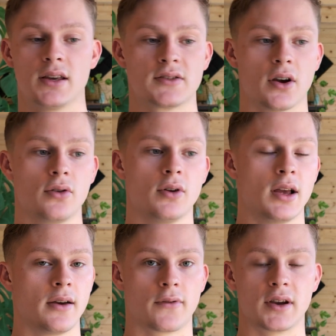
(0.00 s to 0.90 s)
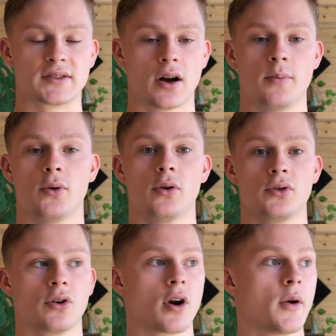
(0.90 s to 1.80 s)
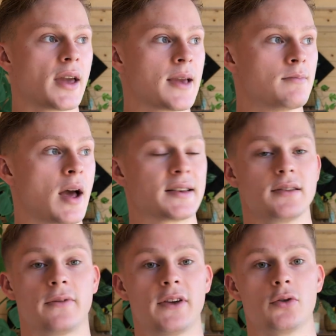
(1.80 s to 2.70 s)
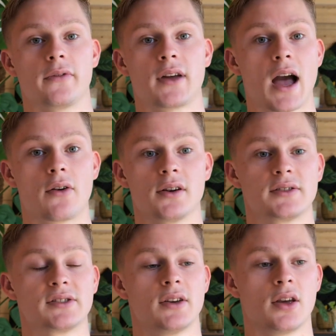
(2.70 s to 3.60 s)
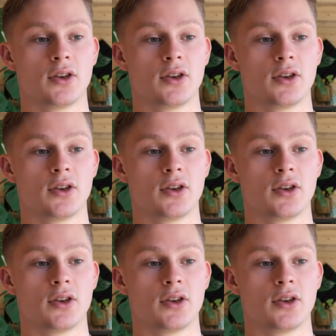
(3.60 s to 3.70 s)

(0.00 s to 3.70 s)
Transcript: So, for example, you're growing a massive field of carrots,